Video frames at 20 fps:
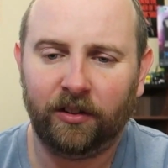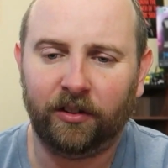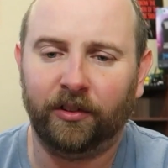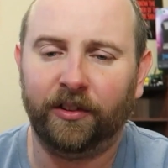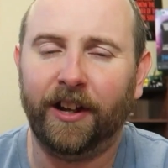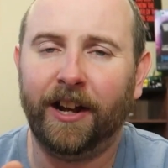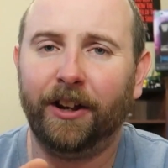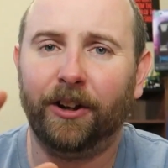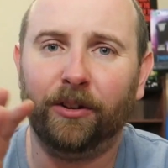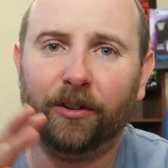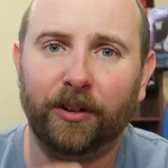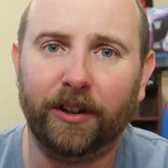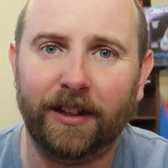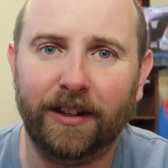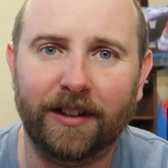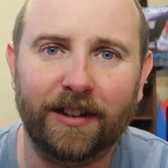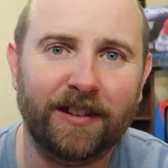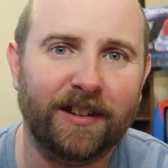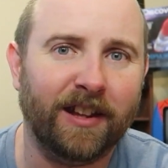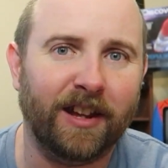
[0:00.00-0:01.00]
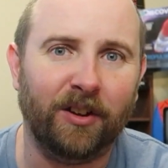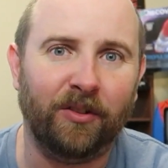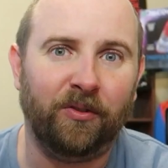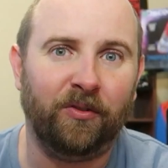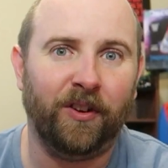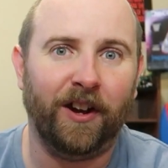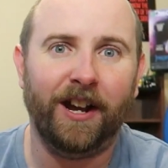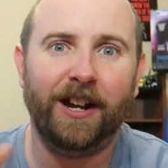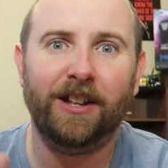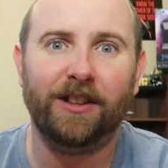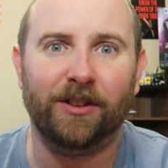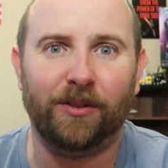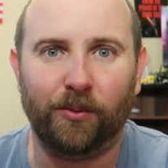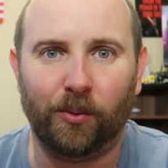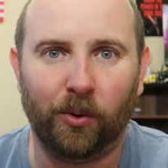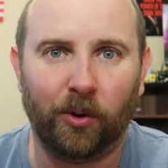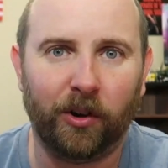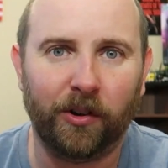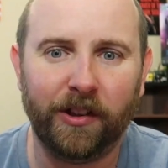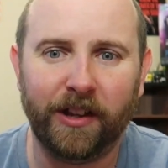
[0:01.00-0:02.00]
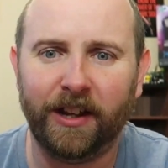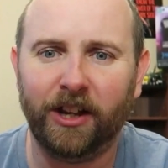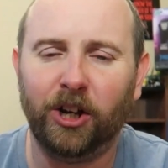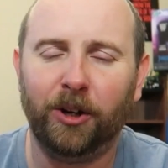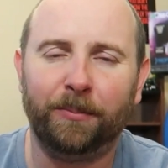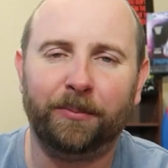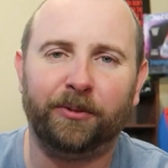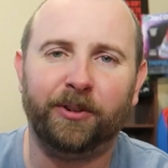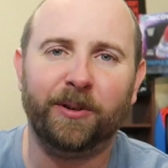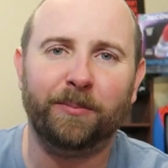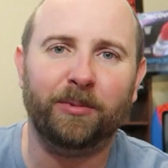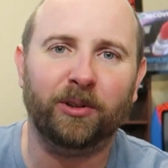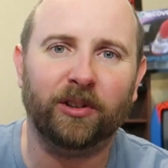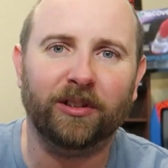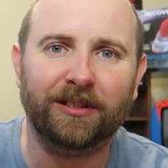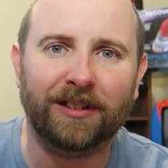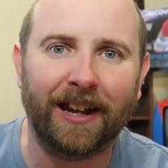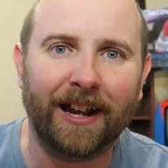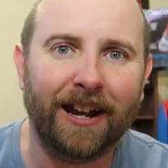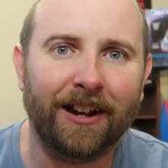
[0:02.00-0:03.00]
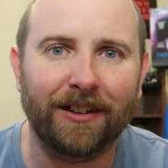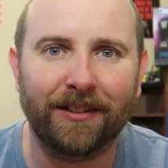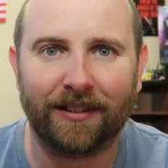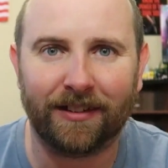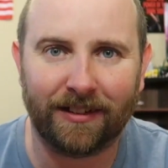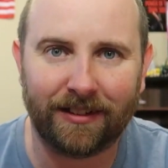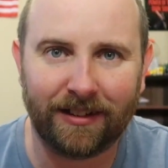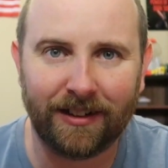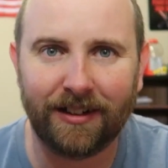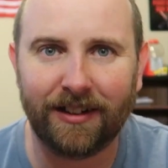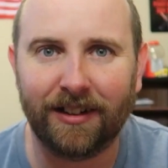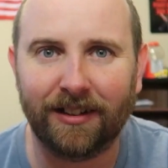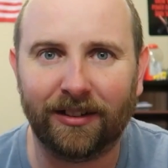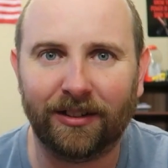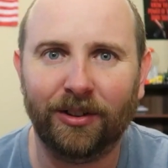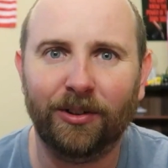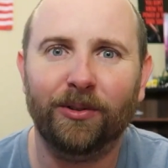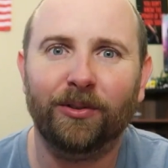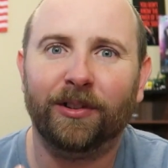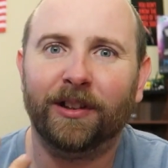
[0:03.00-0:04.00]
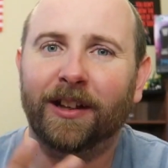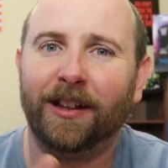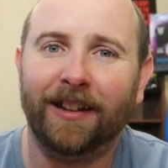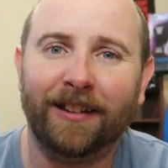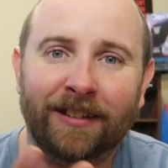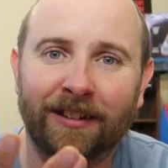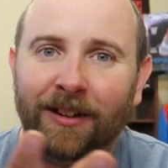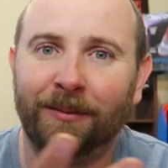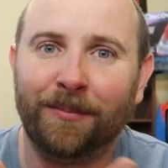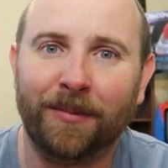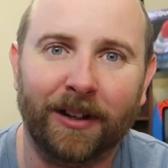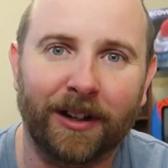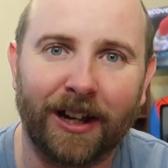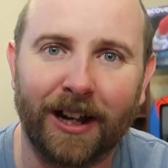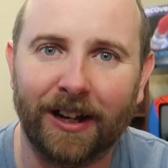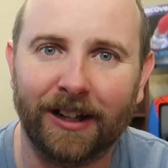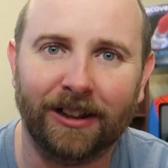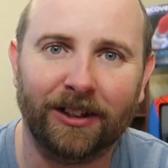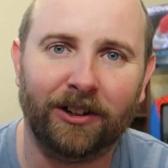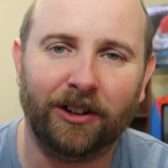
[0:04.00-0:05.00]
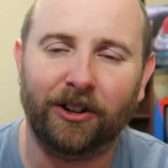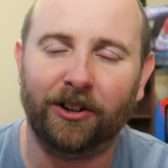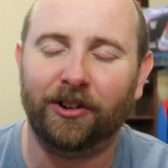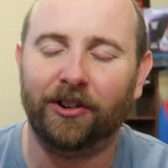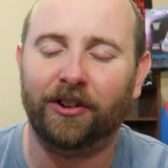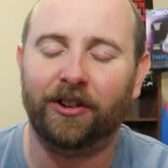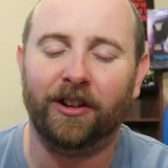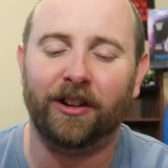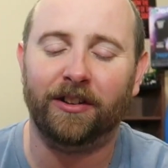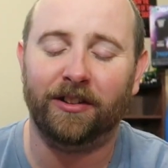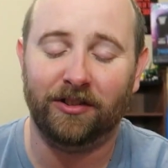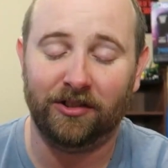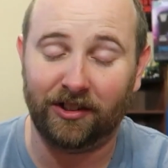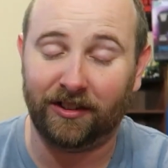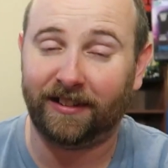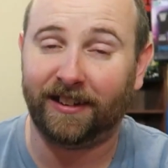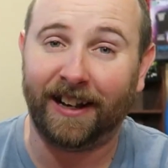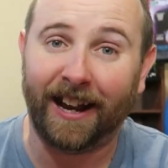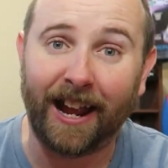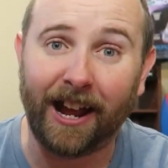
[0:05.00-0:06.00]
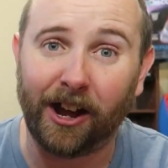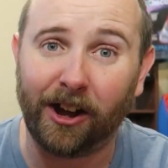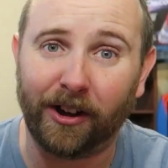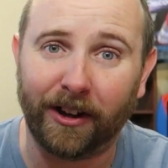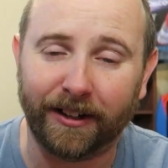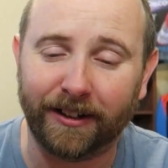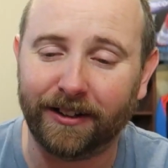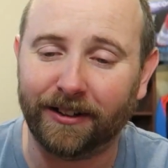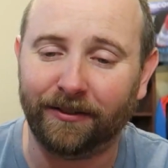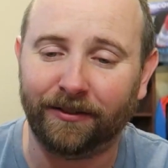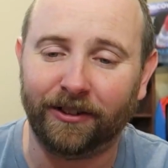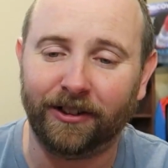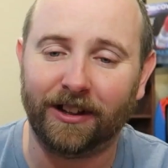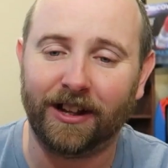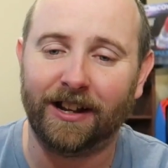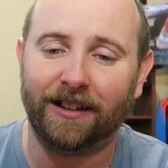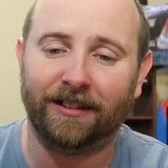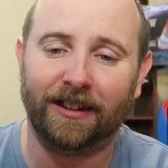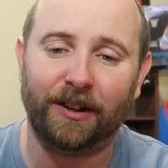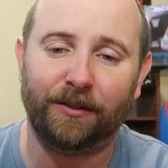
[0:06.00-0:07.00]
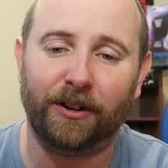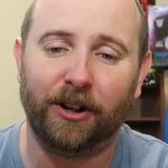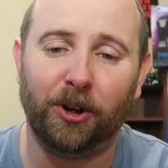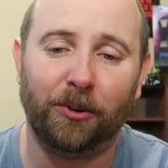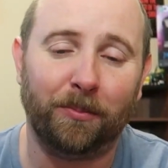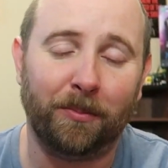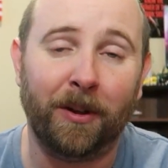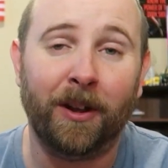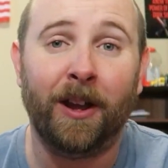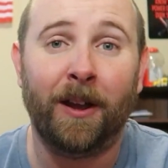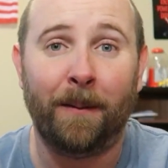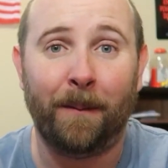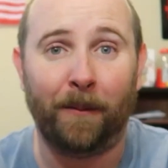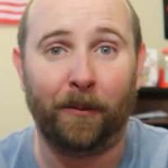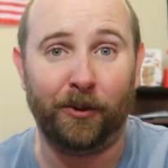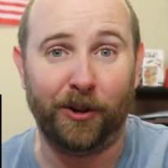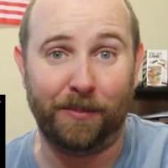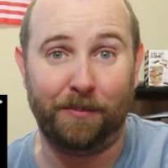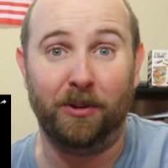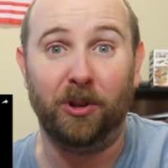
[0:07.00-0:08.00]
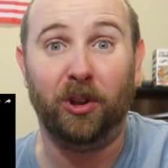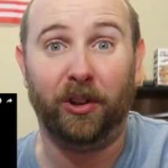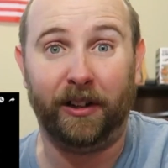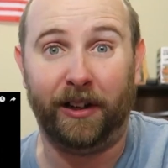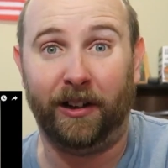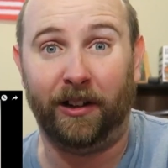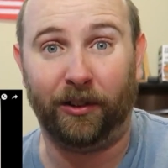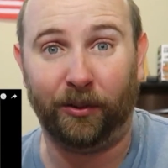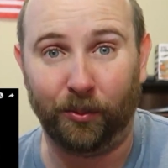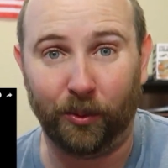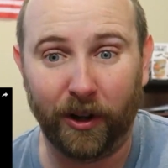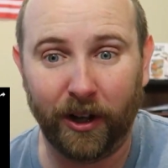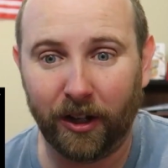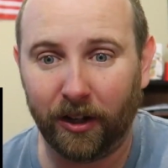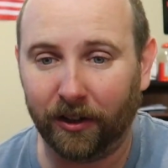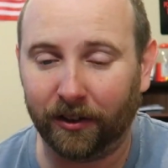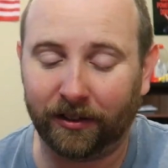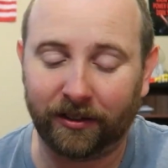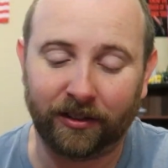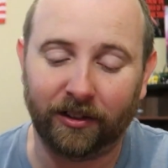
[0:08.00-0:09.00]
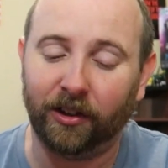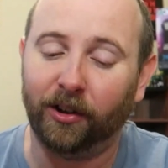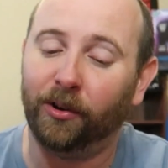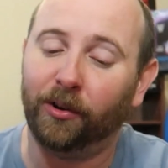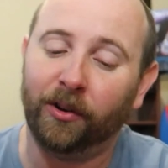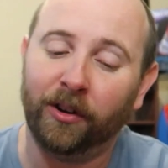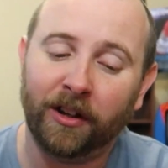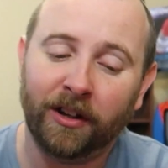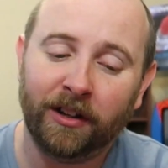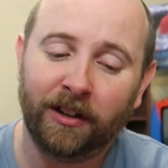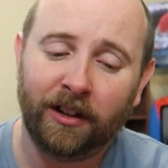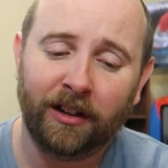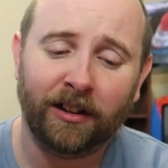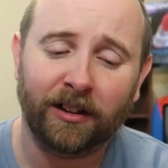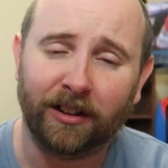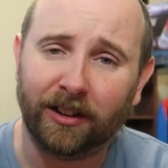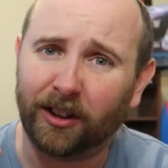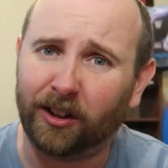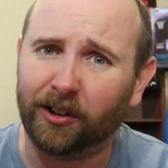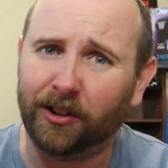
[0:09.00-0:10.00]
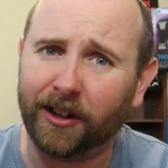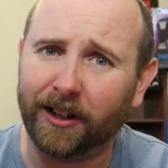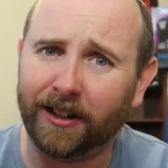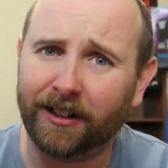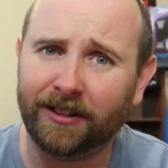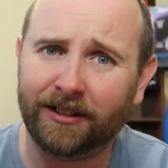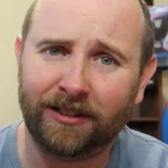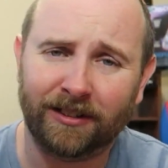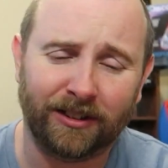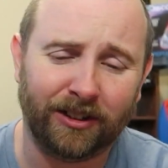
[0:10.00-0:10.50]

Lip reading: So not only did they fight in the war, they helped rebuild towns and cities too. So that's something I learned just now. I didn't realize they were helping rebuilding as well. So learning.